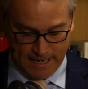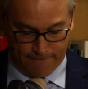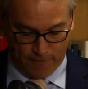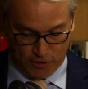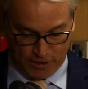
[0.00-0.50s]

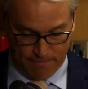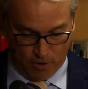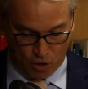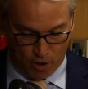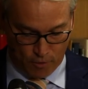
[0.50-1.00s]
First, Tim
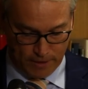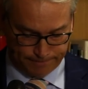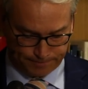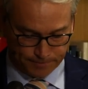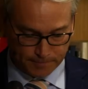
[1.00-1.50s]
Montgomerie.
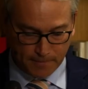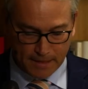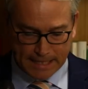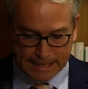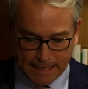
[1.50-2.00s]

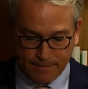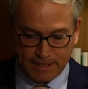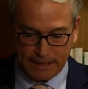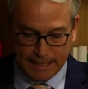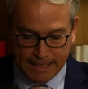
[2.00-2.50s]
Tim is
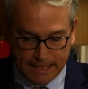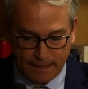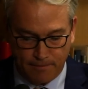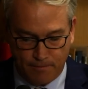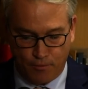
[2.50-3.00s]
a leading
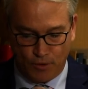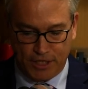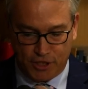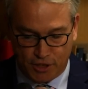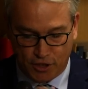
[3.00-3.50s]

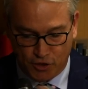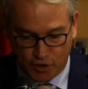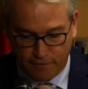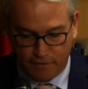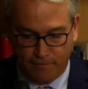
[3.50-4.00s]
British
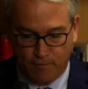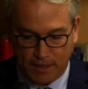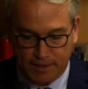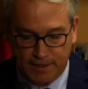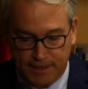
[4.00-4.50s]
Conservative
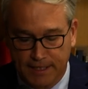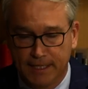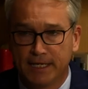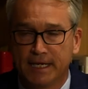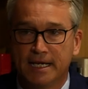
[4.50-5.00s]

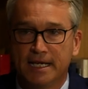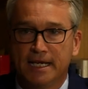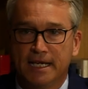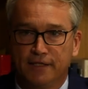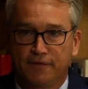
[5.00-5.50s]
Brexiteer.
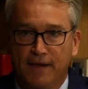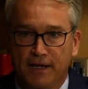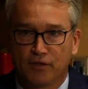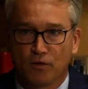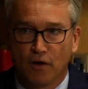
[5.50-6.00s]
He's
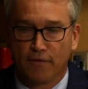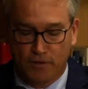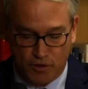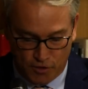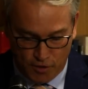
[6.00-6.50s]
founder of
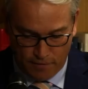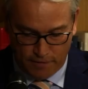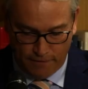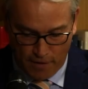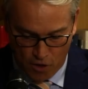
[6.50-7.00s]

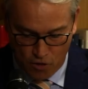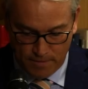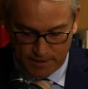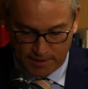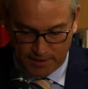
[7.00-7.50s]
ConservativeHome,
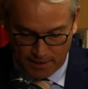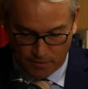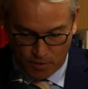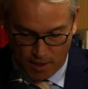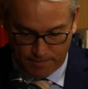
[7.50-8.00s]
it's a
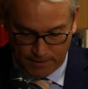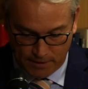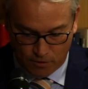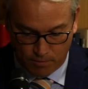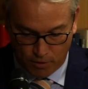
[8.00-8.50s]
centre-right
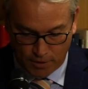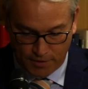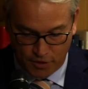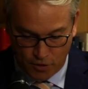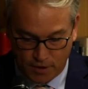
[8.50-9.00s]
political blog in
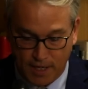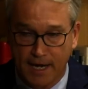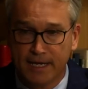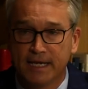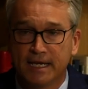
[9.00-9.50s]
the
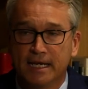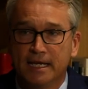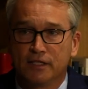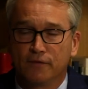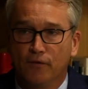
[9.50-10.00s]
UK.
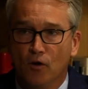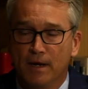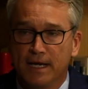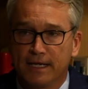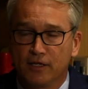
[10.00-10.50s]
He's a
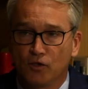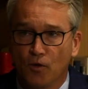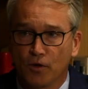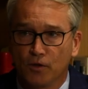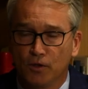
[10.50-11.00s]
former
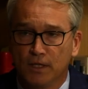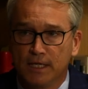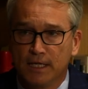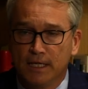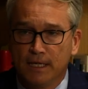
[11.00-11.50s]
editorial
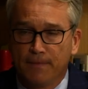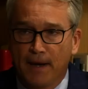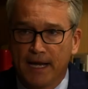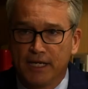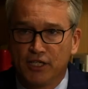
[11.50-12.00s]

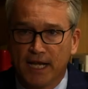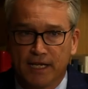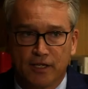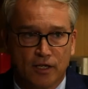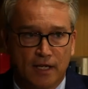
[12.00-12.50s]
page
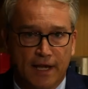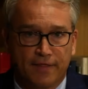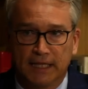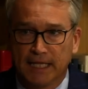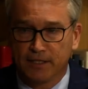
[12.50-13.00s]
editor at
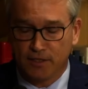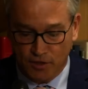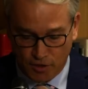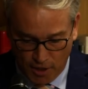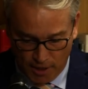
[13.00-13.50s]
the
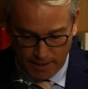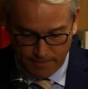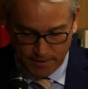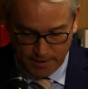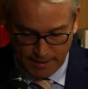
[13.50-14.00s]
London
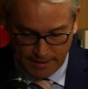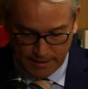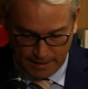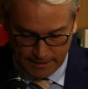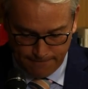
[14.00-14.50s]
Times in
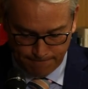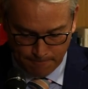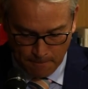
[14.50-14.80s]
London.